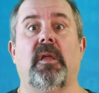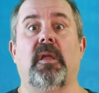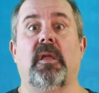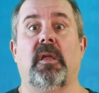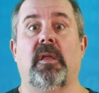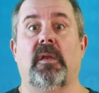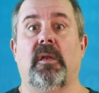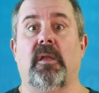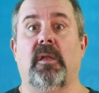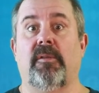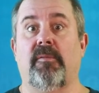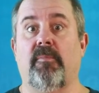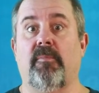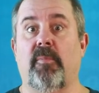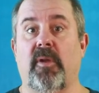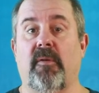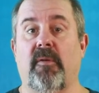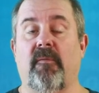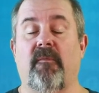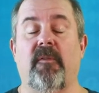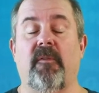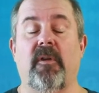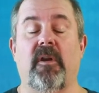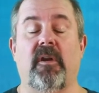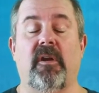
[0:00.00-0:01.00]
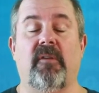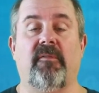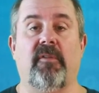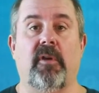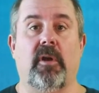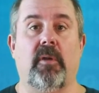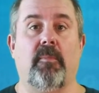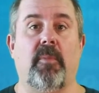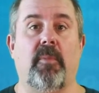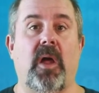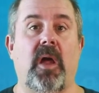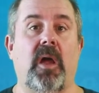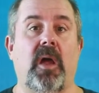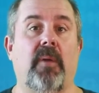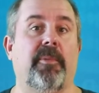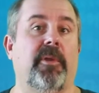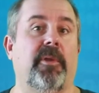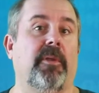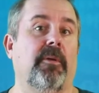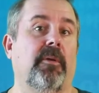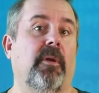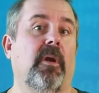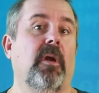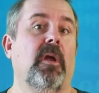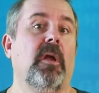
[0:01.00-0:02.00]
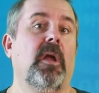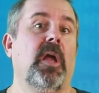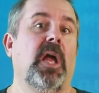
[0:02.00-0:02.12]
and it's been very, very popular.